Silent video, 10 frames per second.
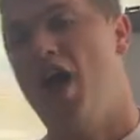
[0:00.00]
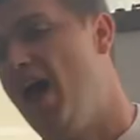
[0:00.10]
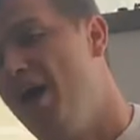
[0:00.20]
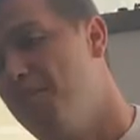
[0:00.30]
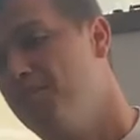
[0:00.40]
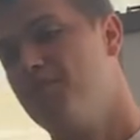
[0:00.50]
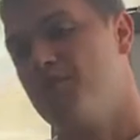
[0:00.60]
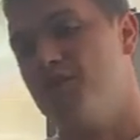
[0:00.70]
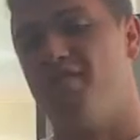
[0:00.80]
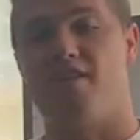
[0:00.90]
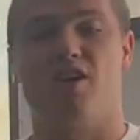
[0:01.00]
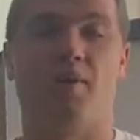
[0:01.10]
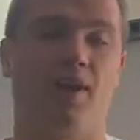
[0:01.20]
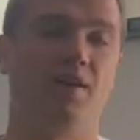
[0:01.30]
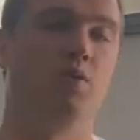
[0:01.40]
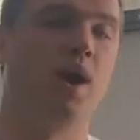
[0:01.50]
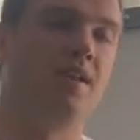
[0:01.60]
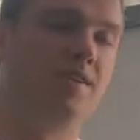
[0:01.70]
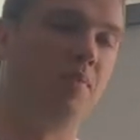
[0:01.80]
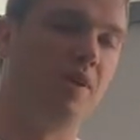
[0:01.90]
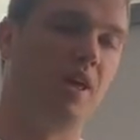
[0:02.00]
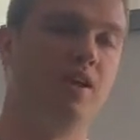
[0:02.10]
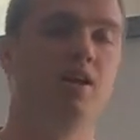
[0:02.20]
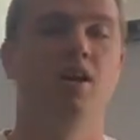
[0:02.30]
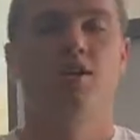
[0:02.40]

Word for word: um, you very quickly will end up in